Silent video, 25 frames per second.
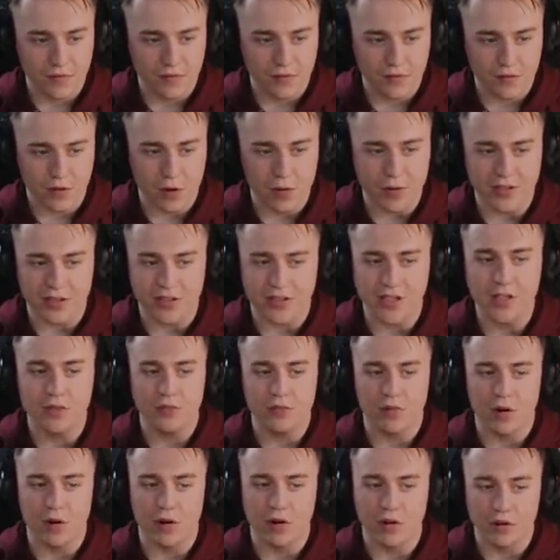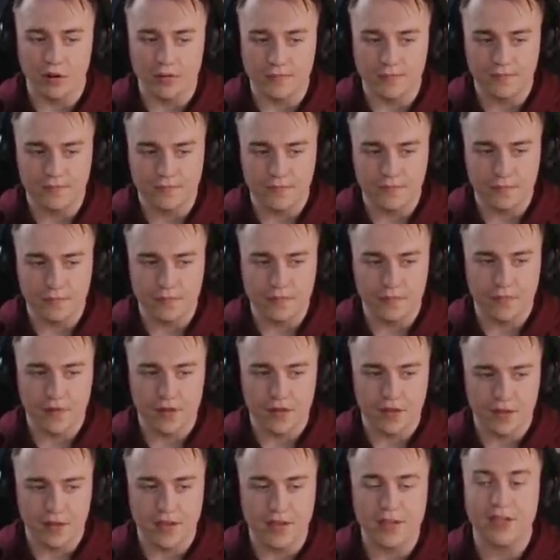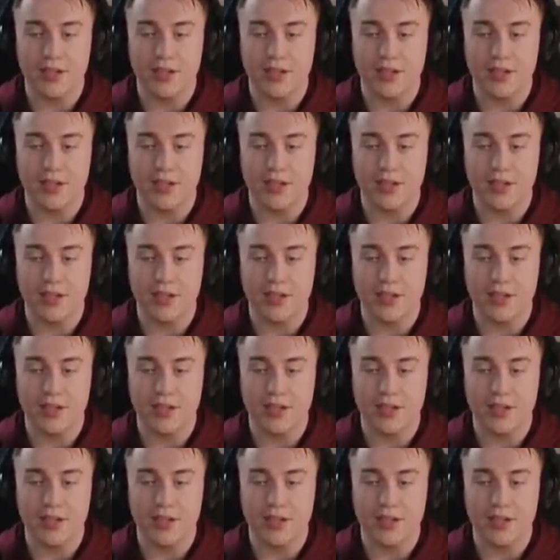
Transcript: No, is he wrong? look like a wee wee. It